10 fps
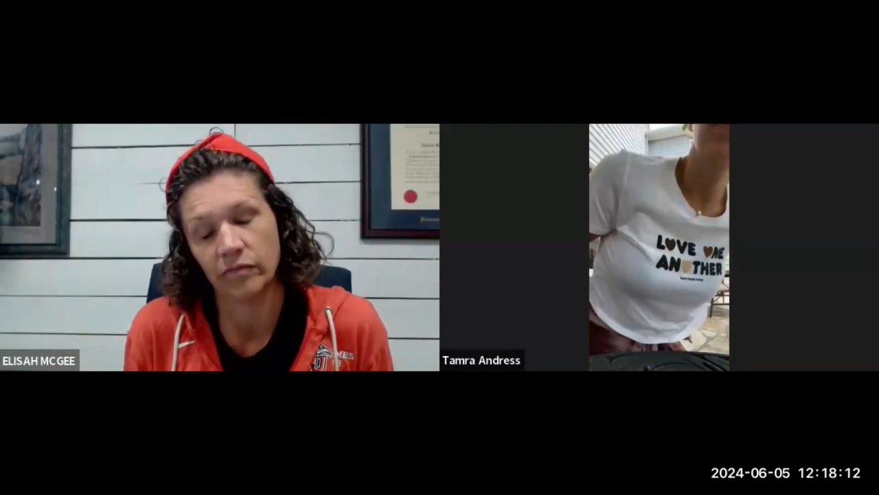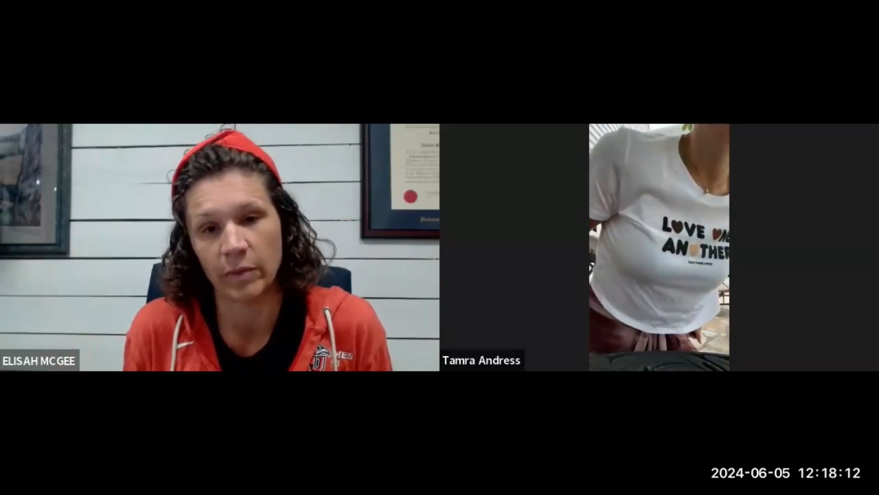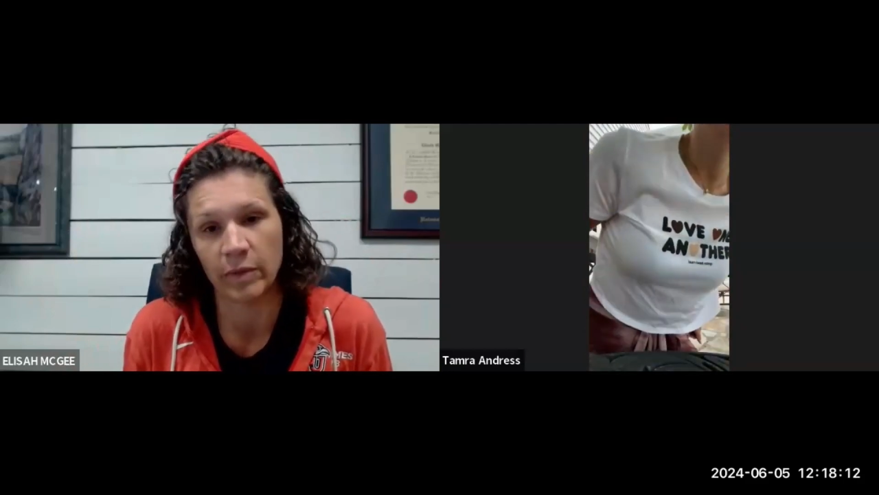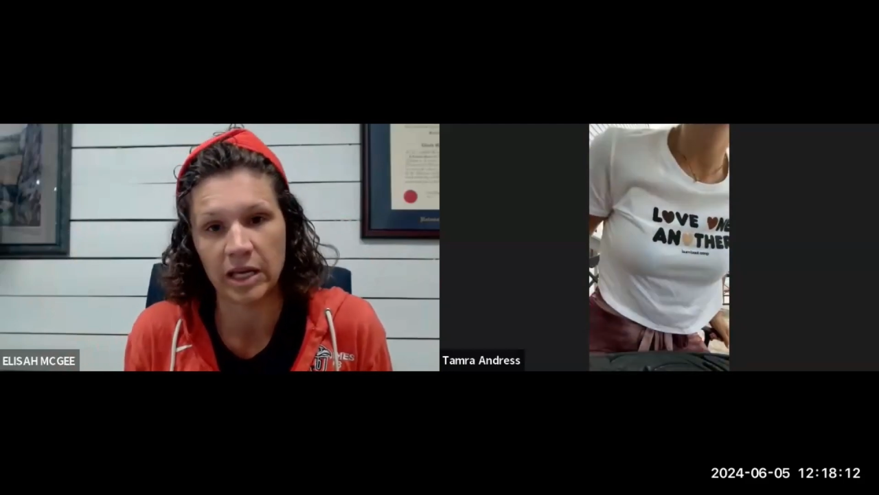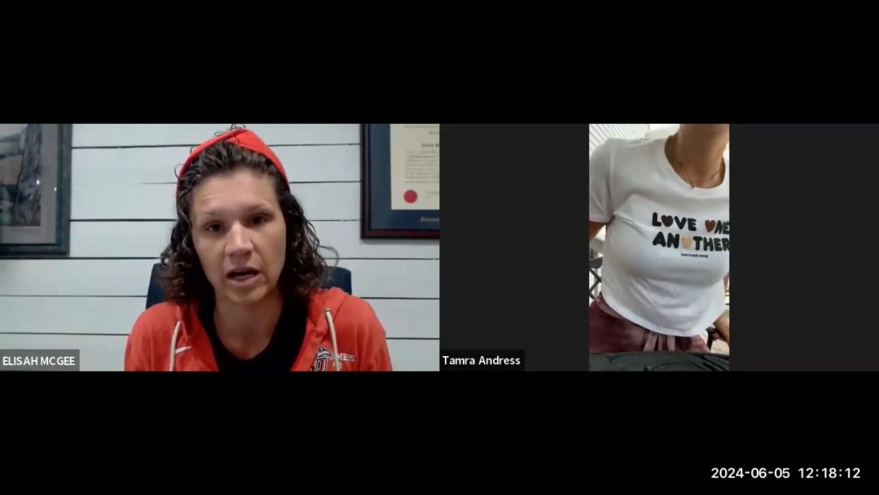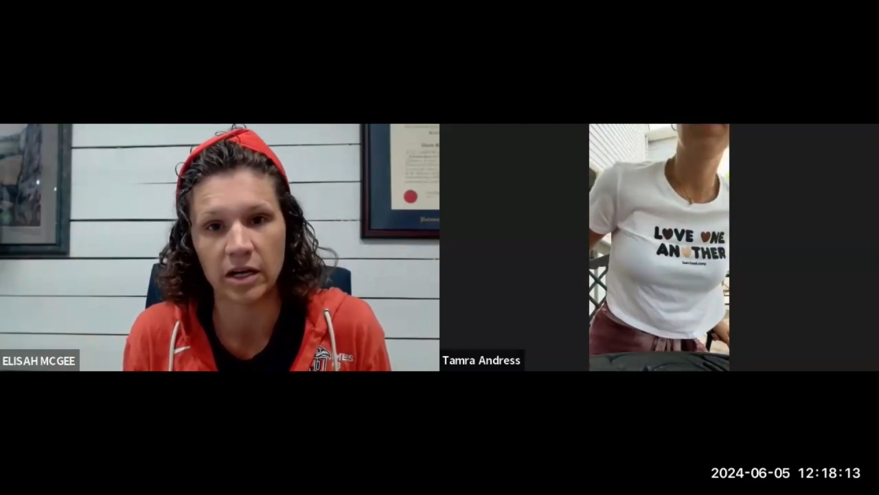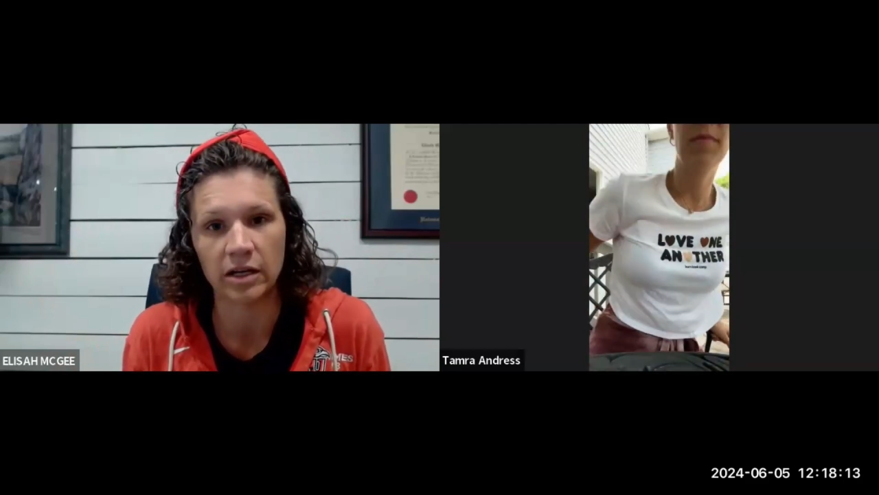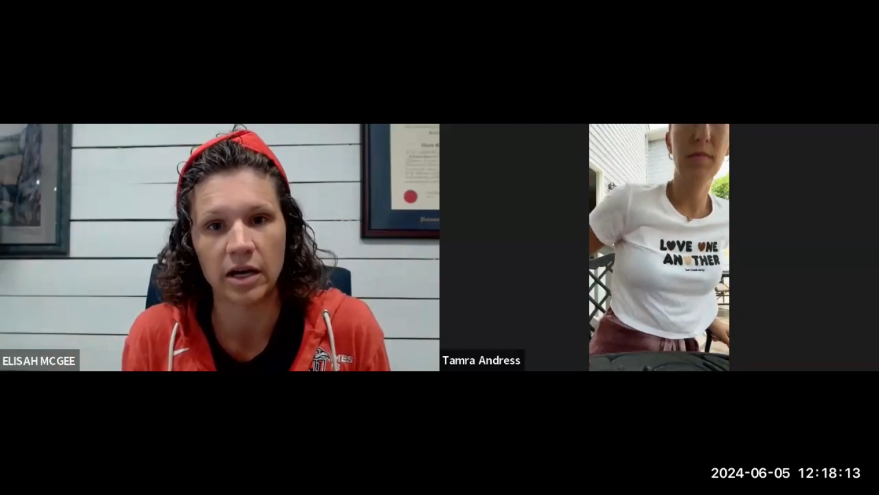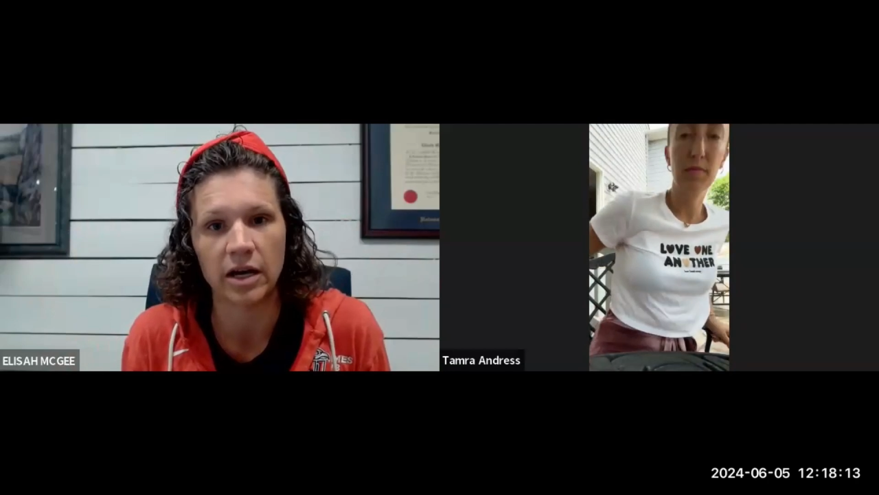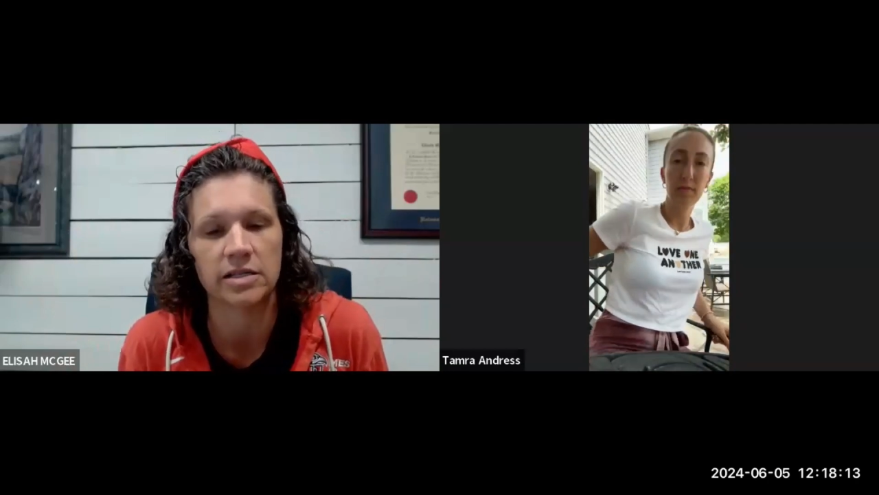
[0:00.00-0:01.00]
I mean,
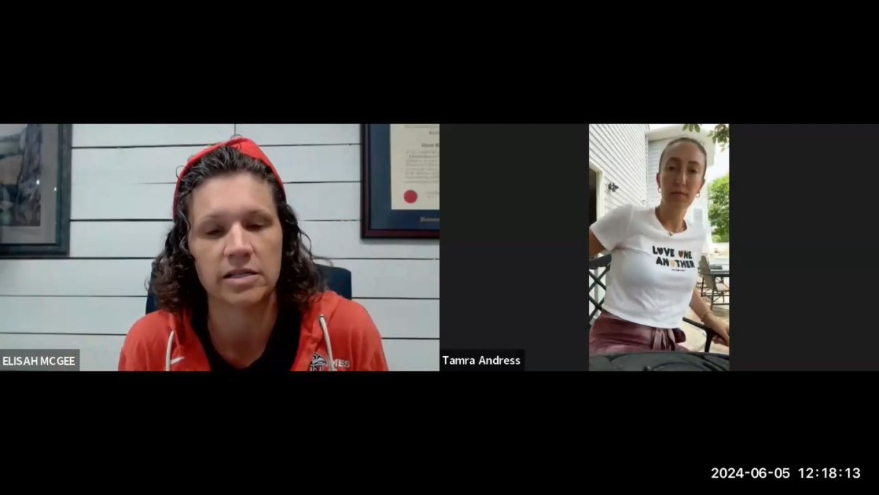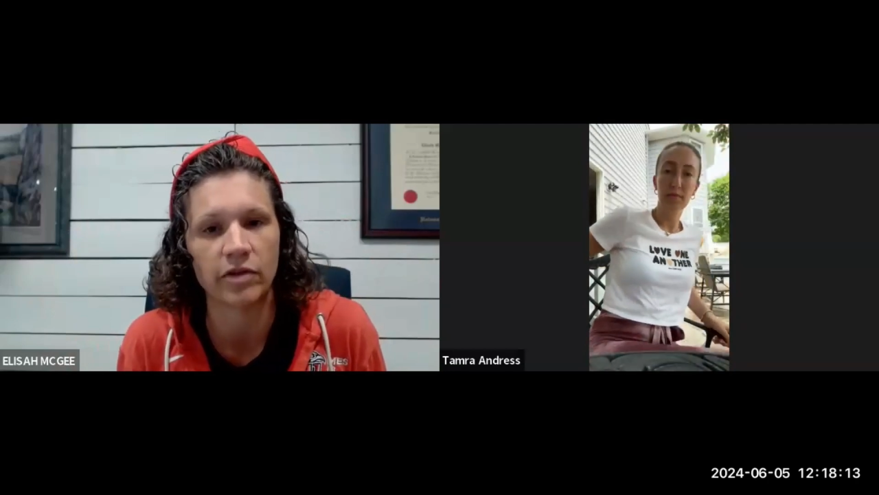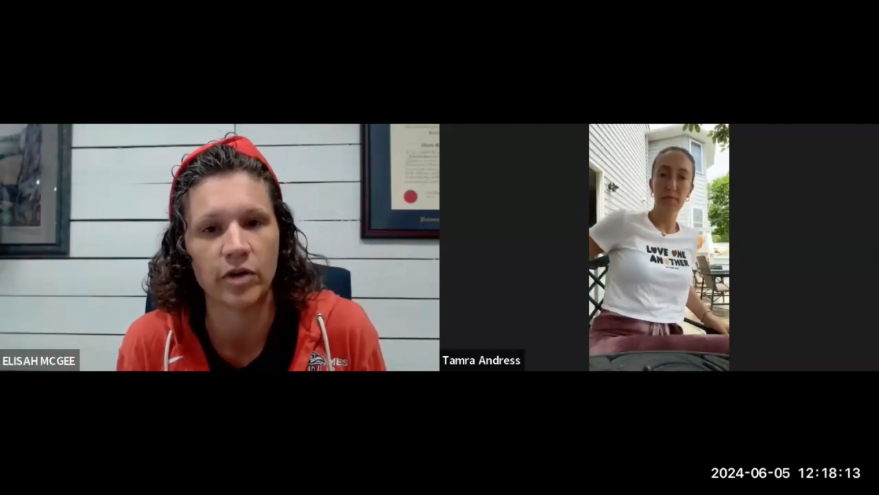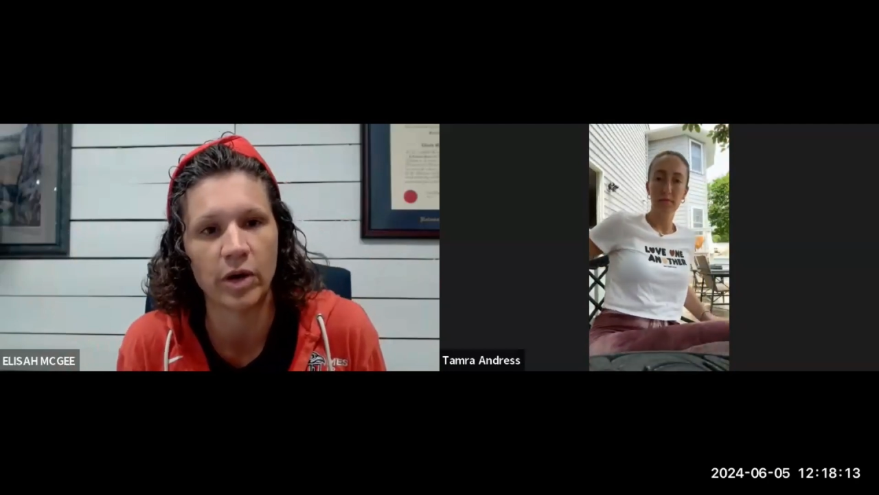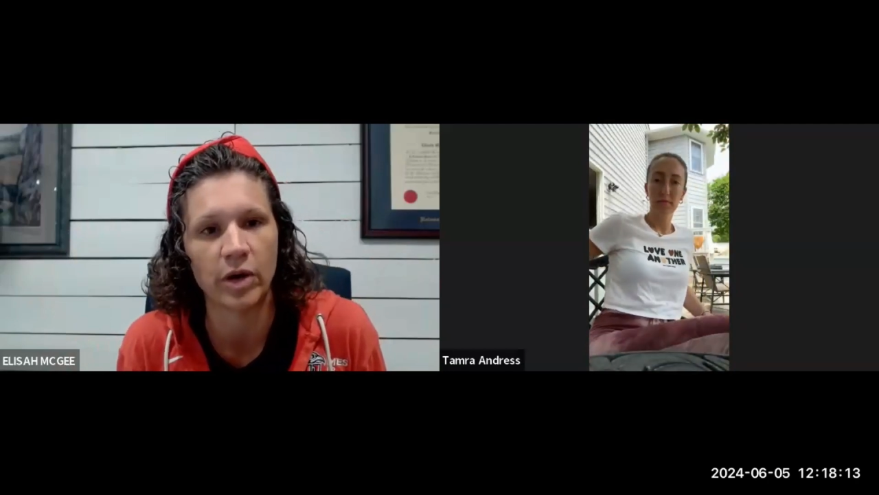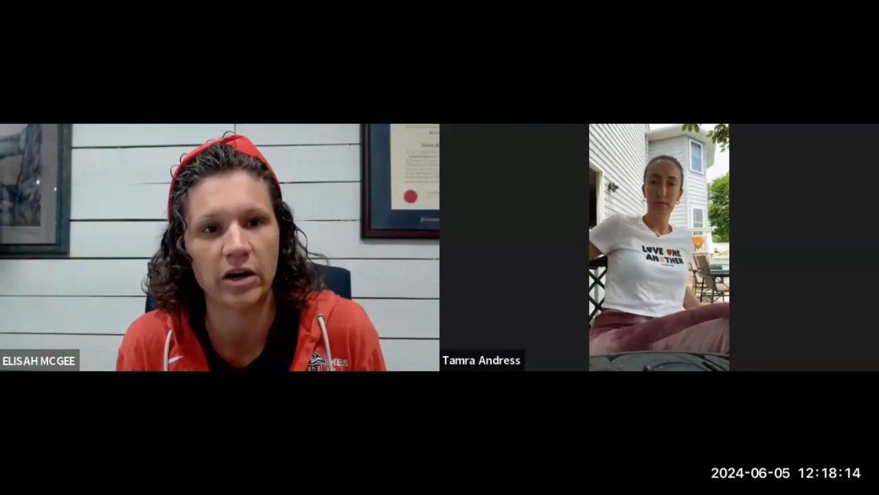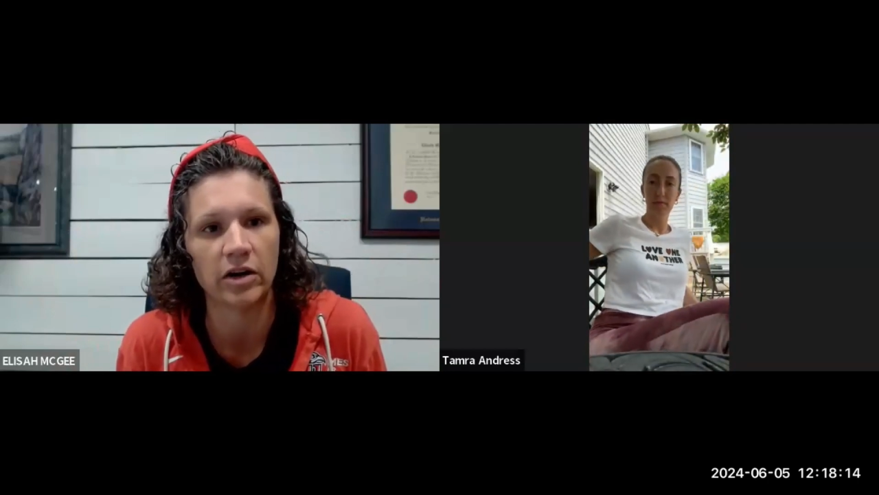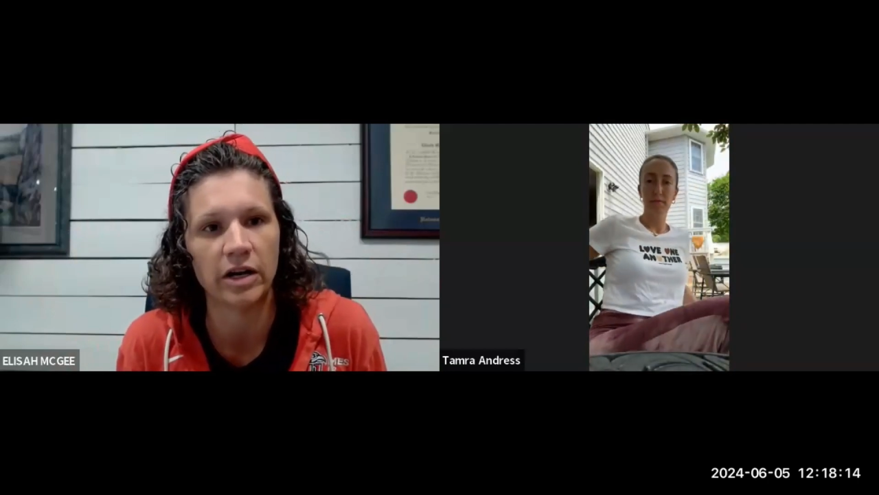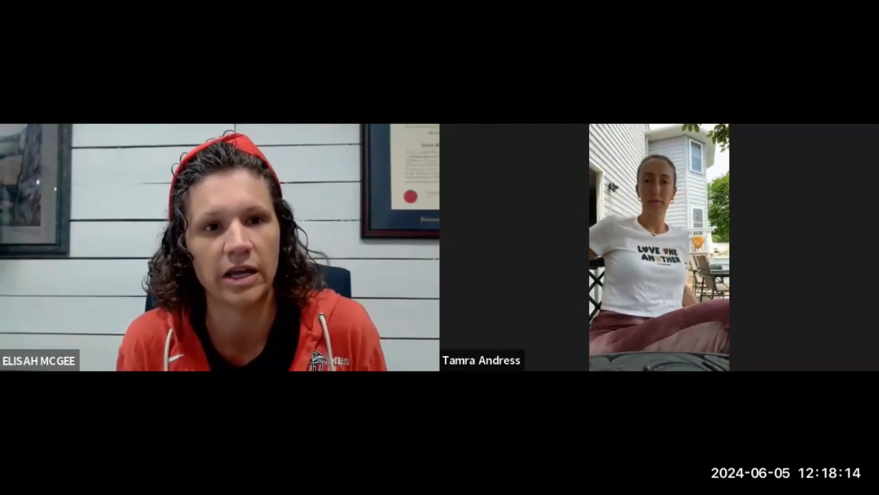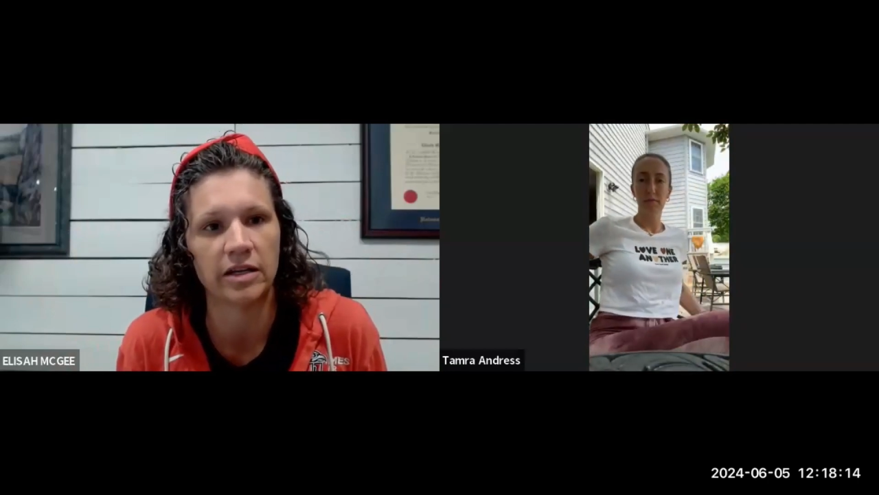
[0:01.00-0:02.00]
God is everywhere,